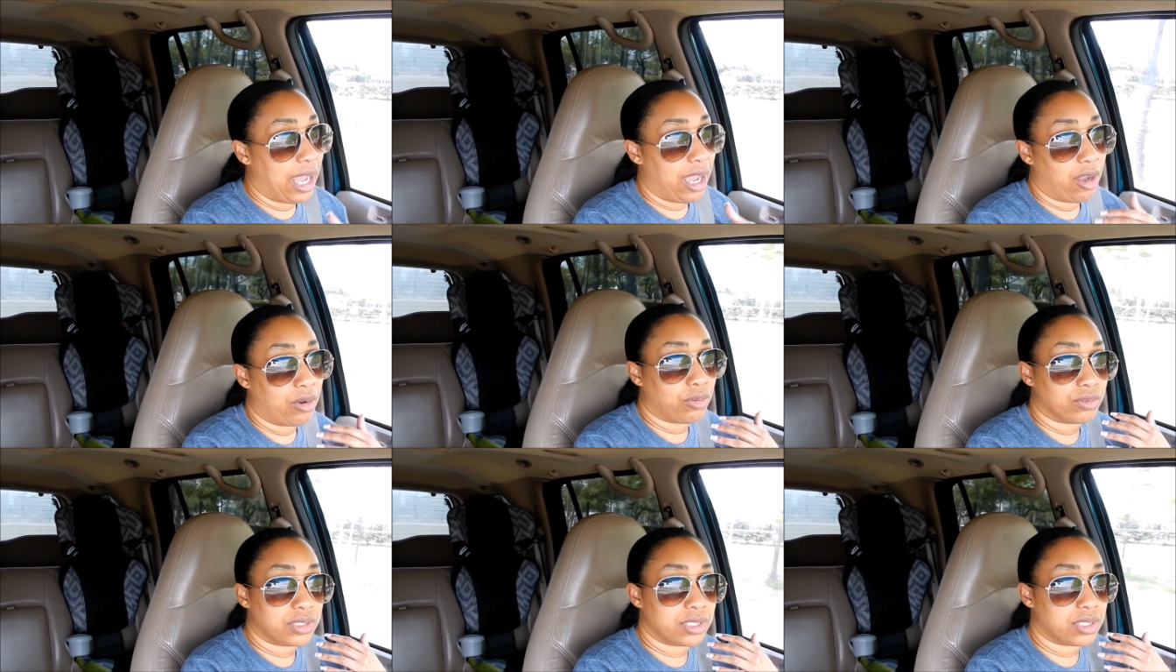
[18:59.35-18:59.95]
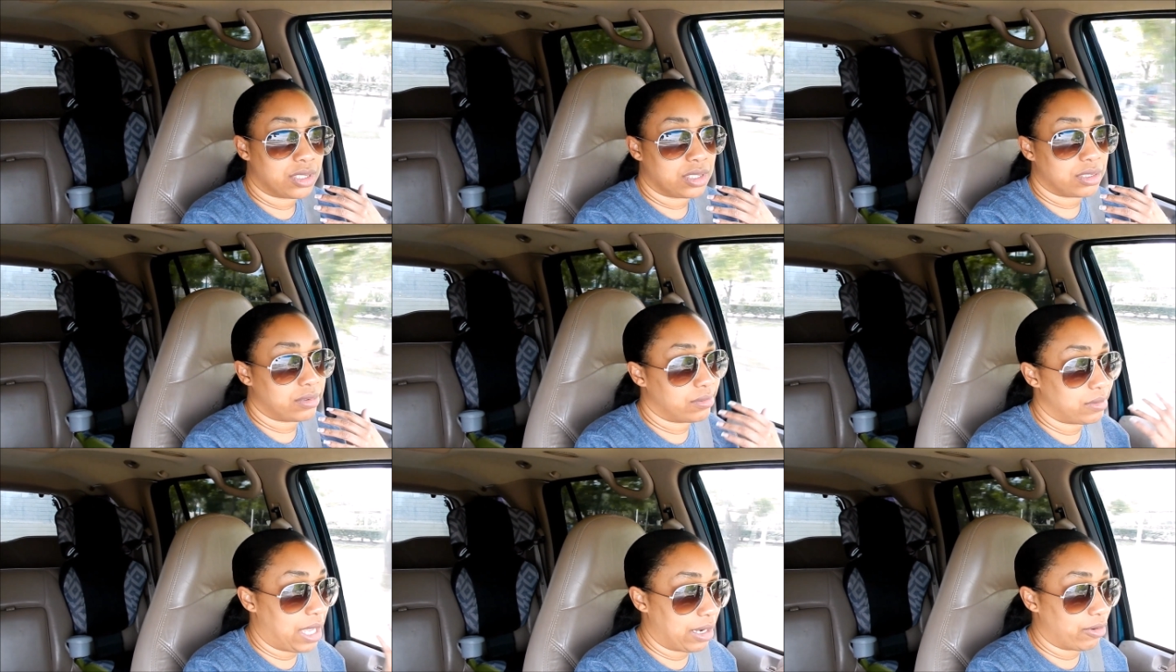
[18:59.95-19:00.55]
I'll,
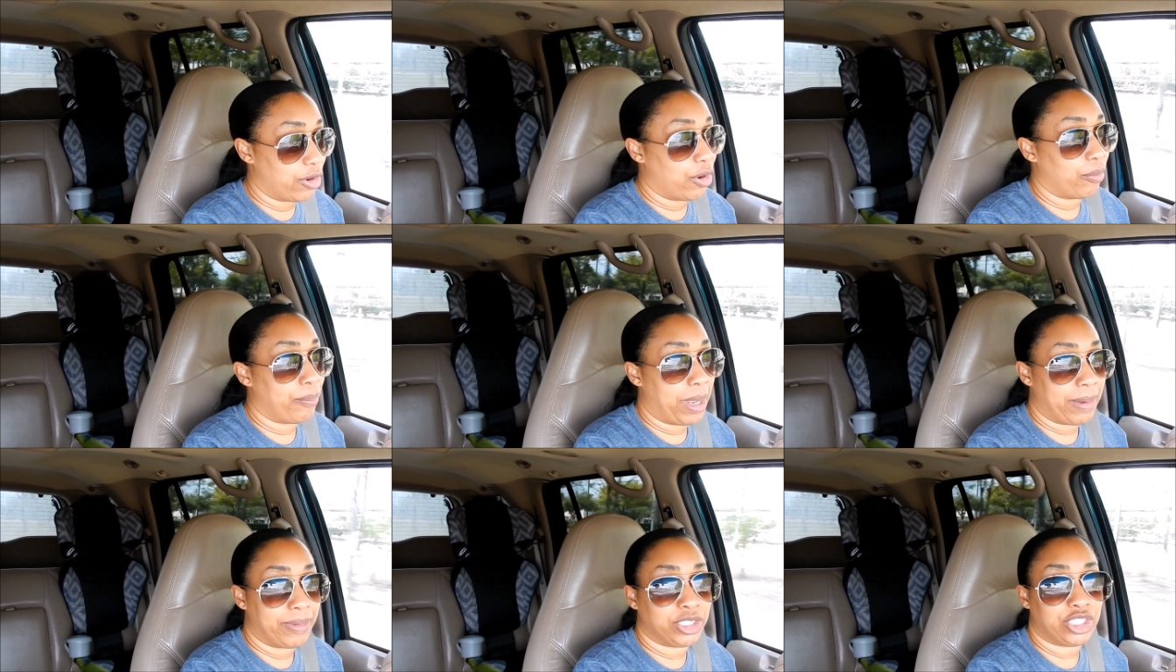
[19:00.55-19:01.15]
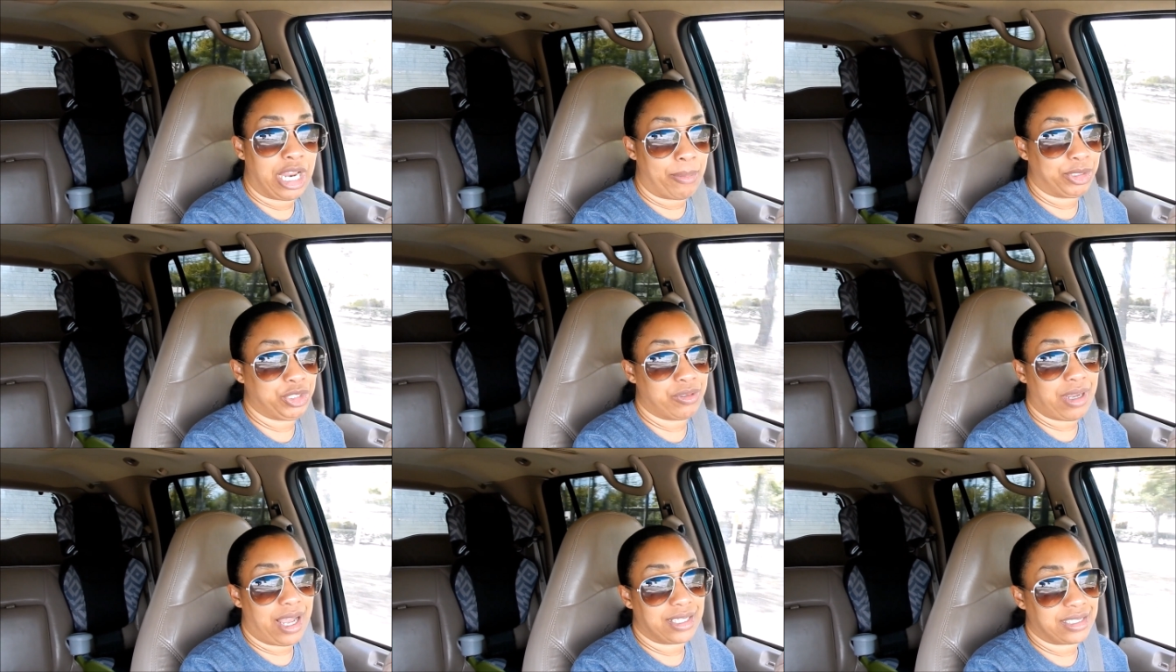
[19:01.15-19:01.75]
I don't know, maybe chat
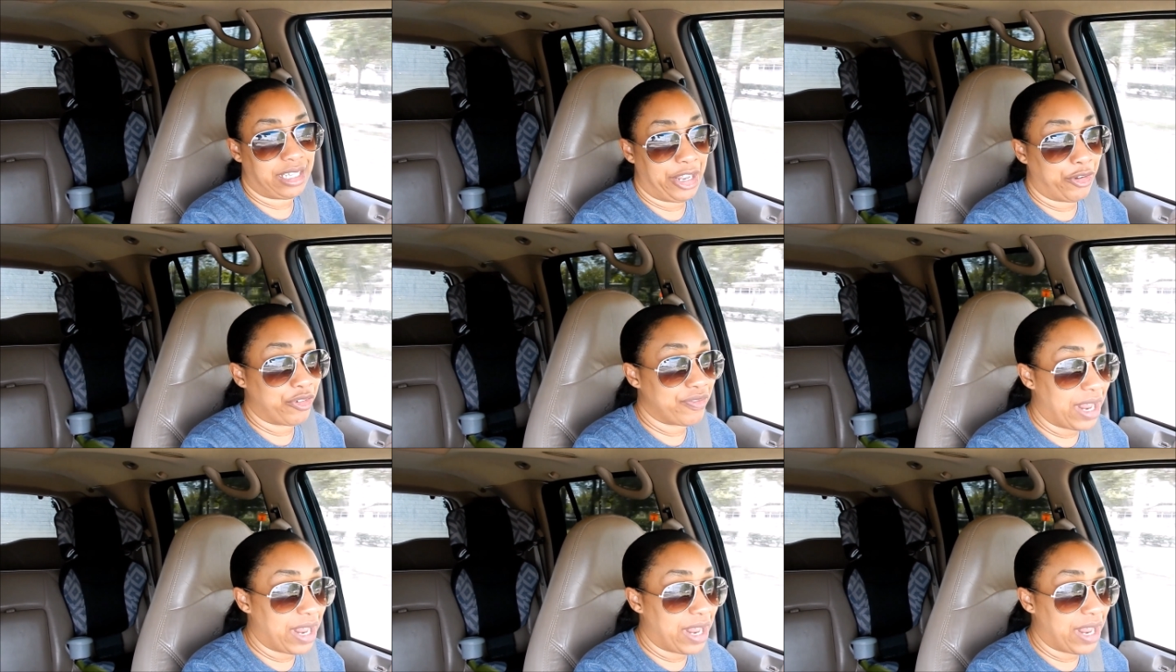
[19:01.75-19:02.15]
with you guys later.